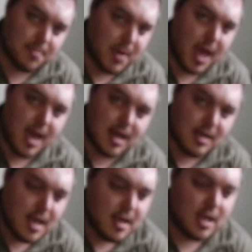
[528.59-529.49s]
pad,
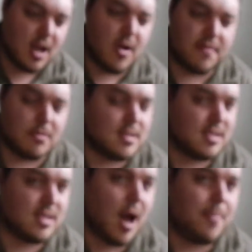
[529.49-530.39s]
you know, if you're just
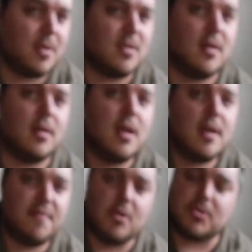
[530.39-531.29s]
stopping to
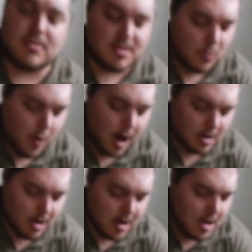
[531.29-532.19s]
filter some
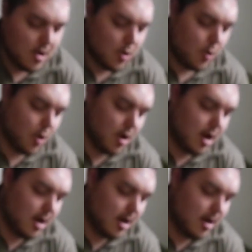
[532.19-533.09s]
water, or
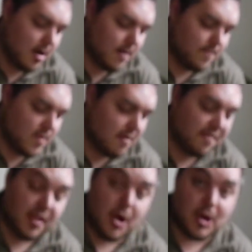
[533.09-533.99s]
a
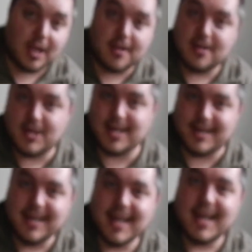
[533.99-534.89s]
floaty.
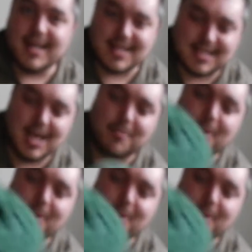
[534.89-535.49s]
This thing